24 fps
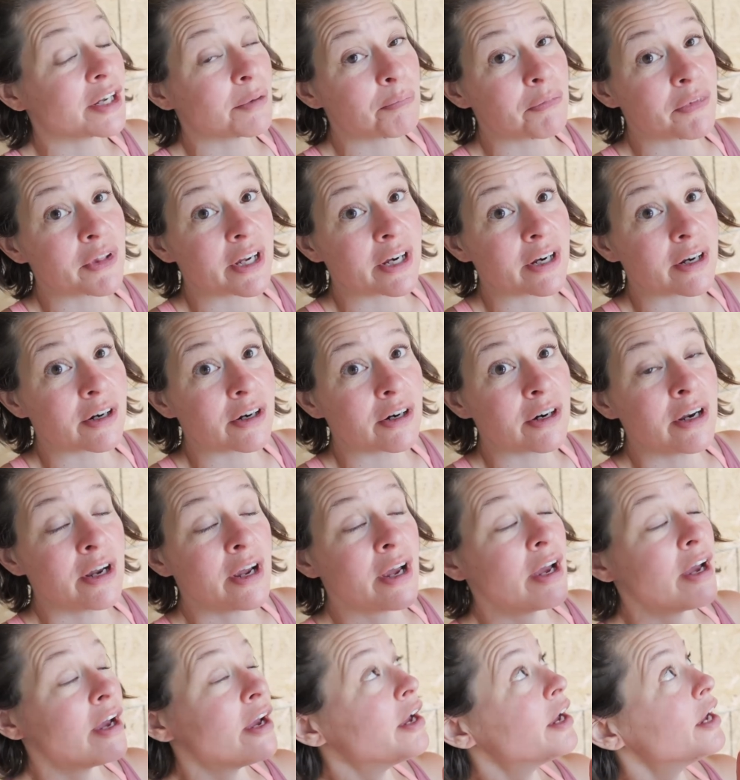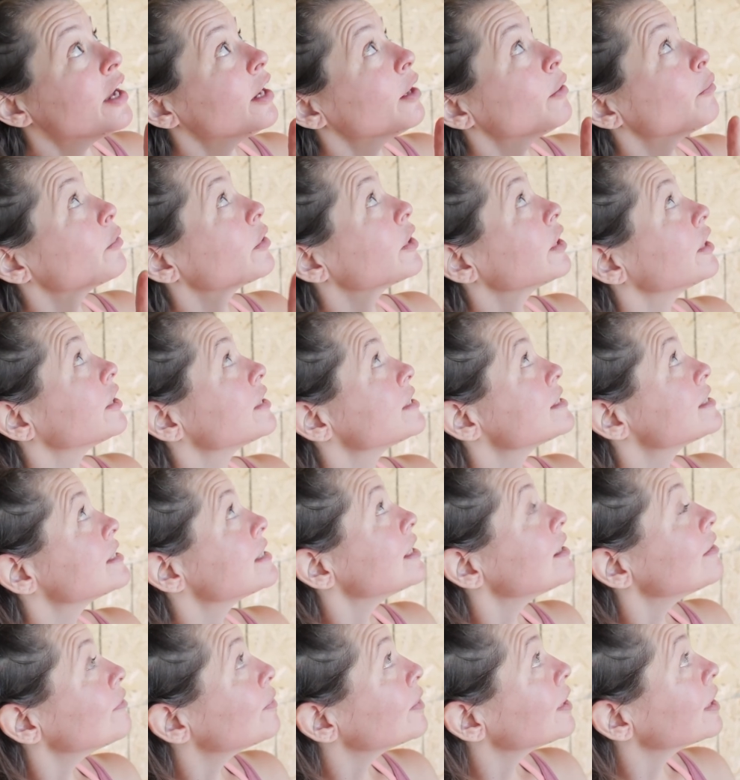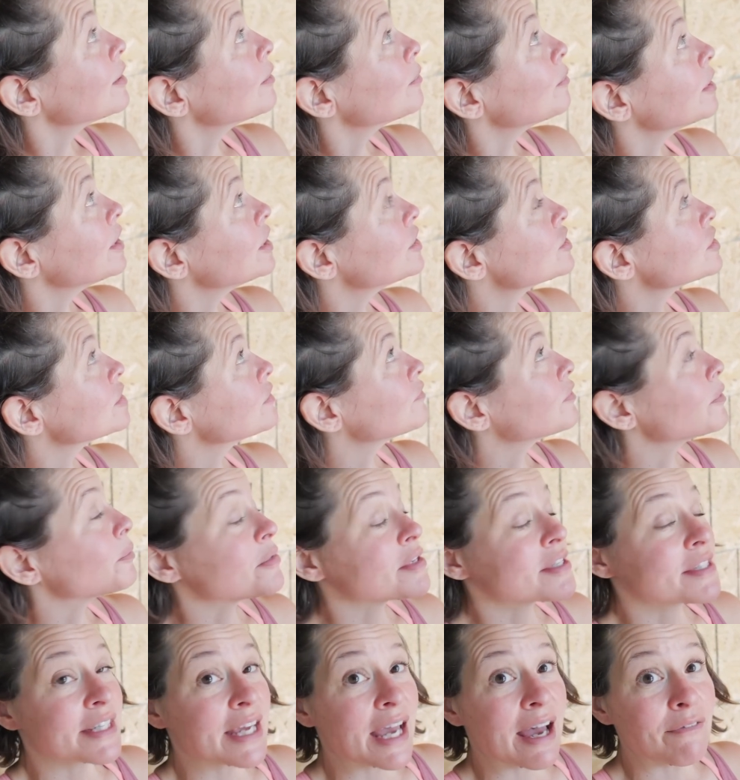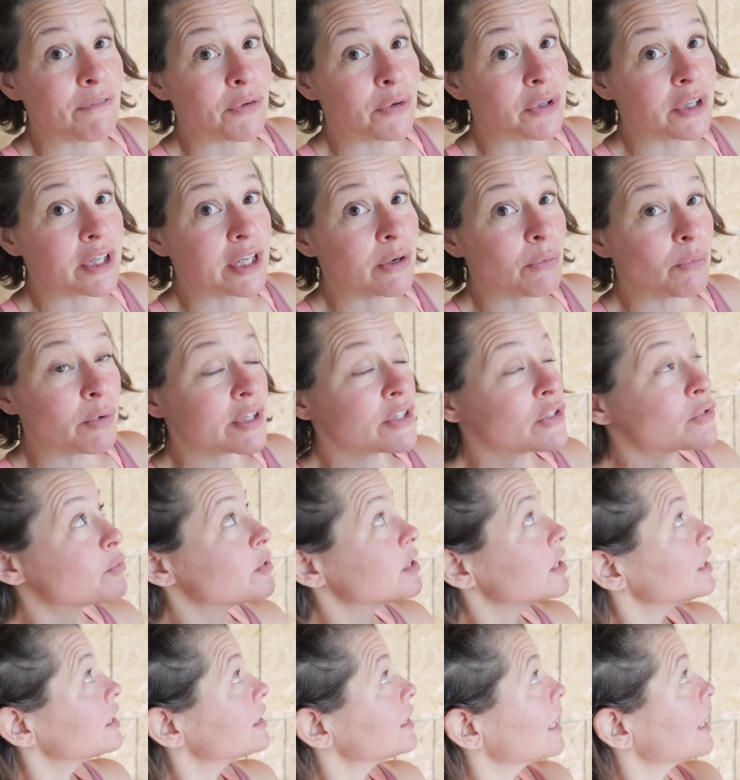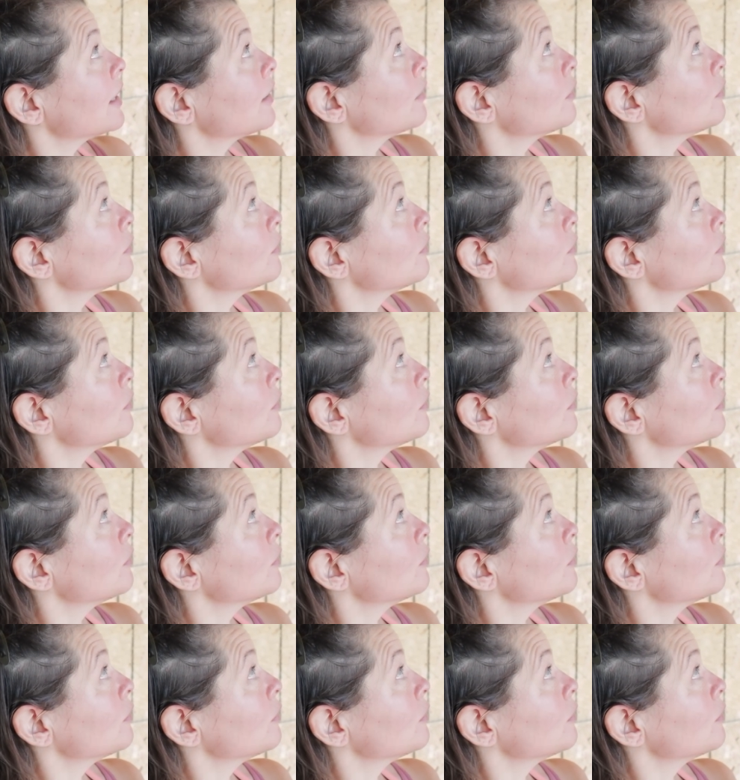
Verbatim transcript: up there. We're gonna see if we can reach it from the scaffolding once we get that